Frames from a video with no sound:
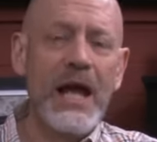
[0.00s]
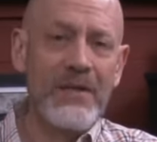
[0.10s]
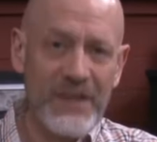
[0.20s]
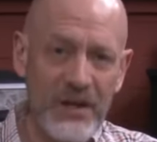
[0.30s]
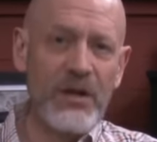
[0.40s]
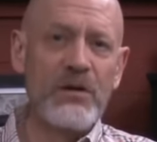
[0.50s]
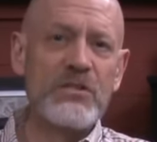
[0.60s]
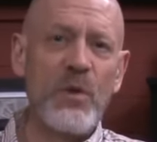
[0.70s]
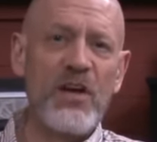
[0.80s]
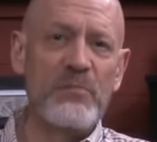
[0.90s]
And then there
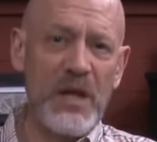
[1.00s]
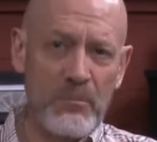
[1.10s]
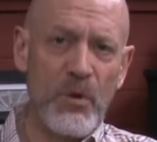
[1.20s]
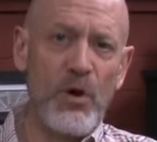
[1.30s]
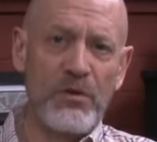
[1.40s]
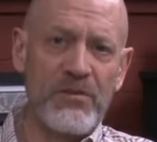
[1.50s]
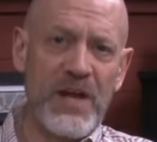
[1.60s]
is a way of being bold in